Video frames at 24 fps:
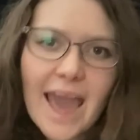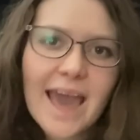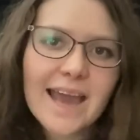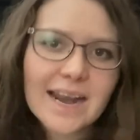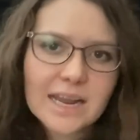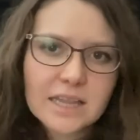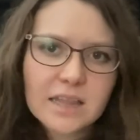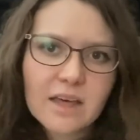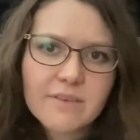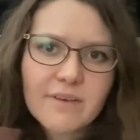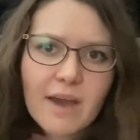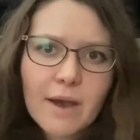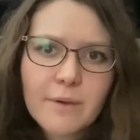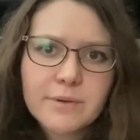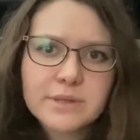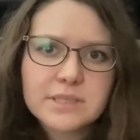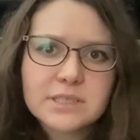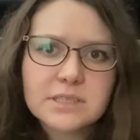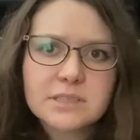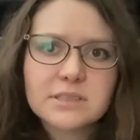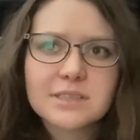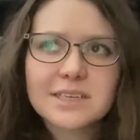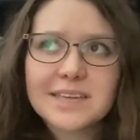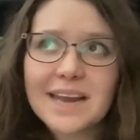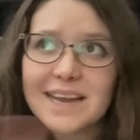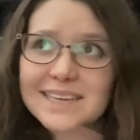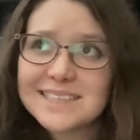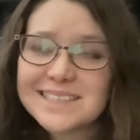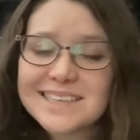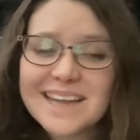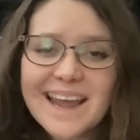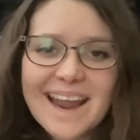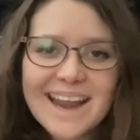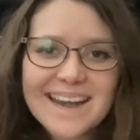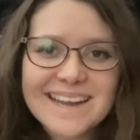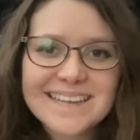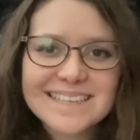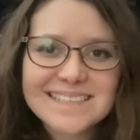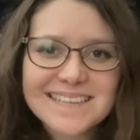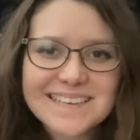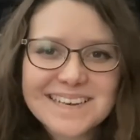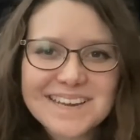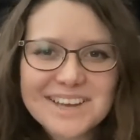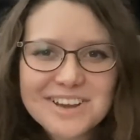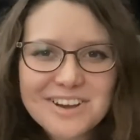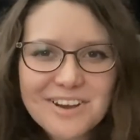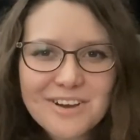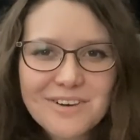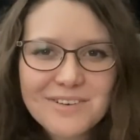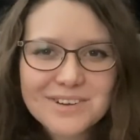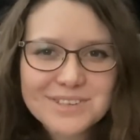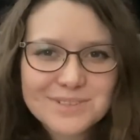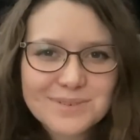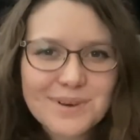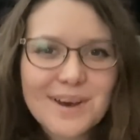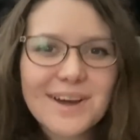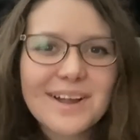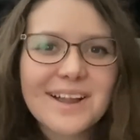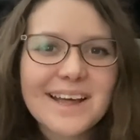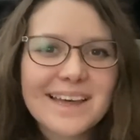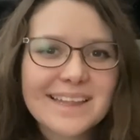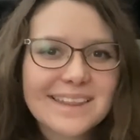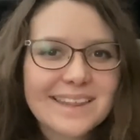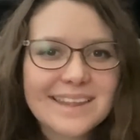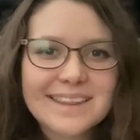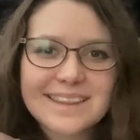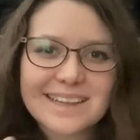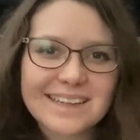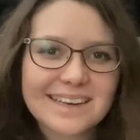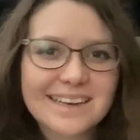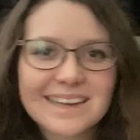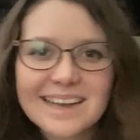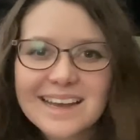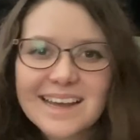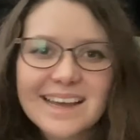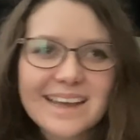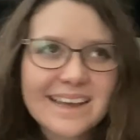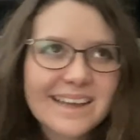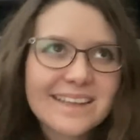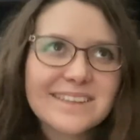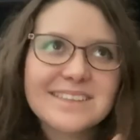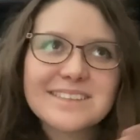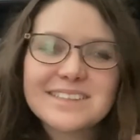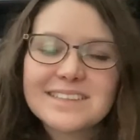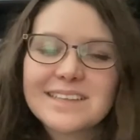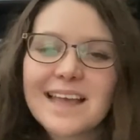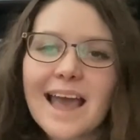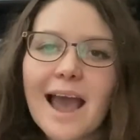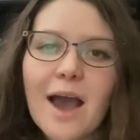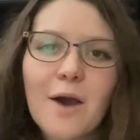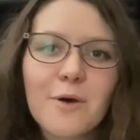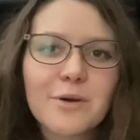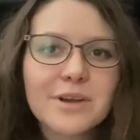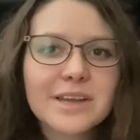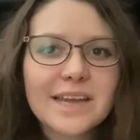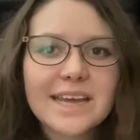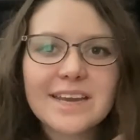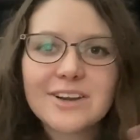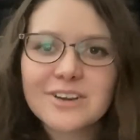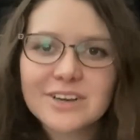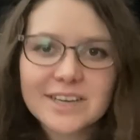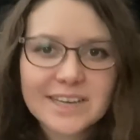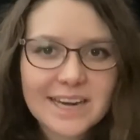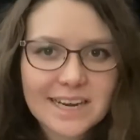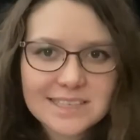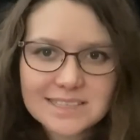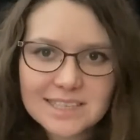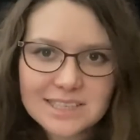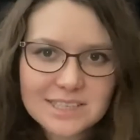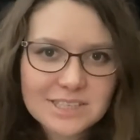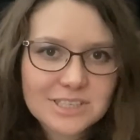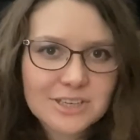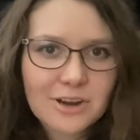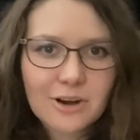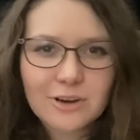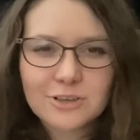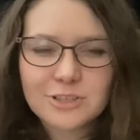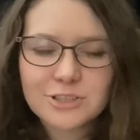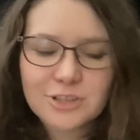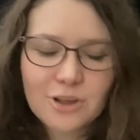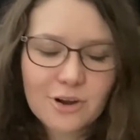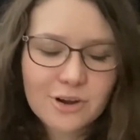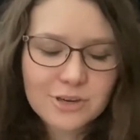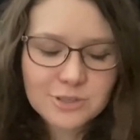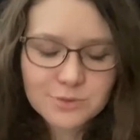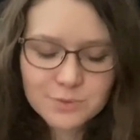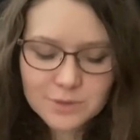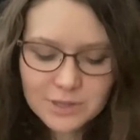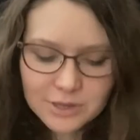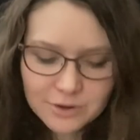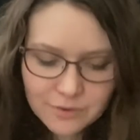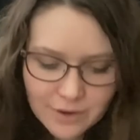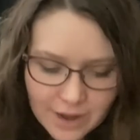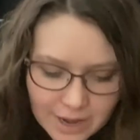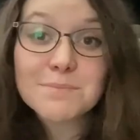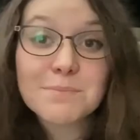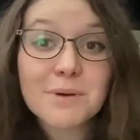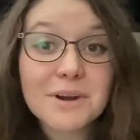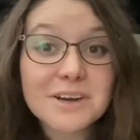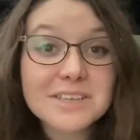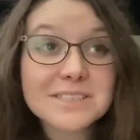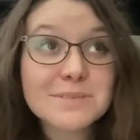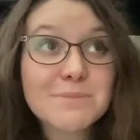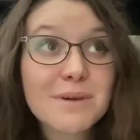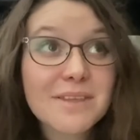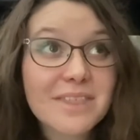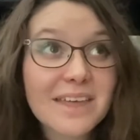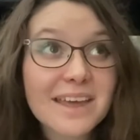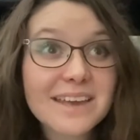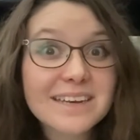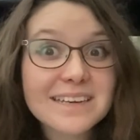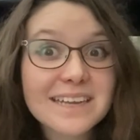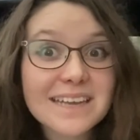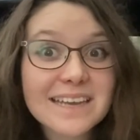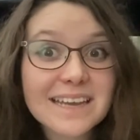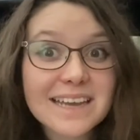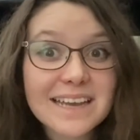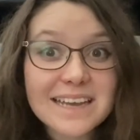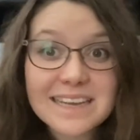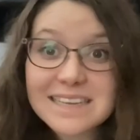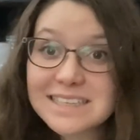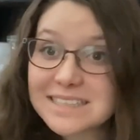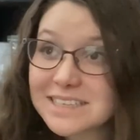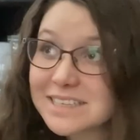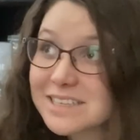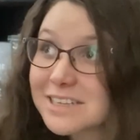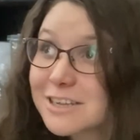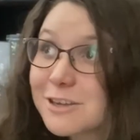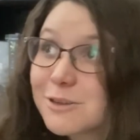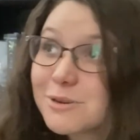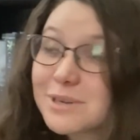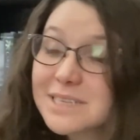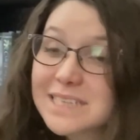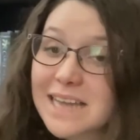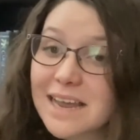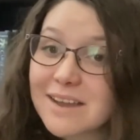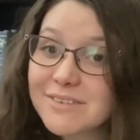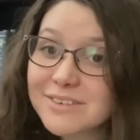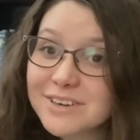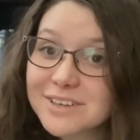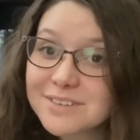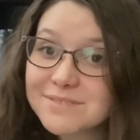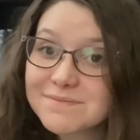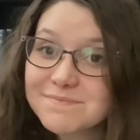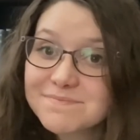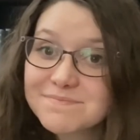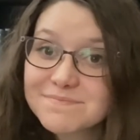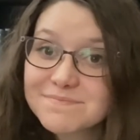And I love how it's connected to Hades and Nico as well. I think that how interconnected these characters are is really great. Percabeth ending is as cute as ever.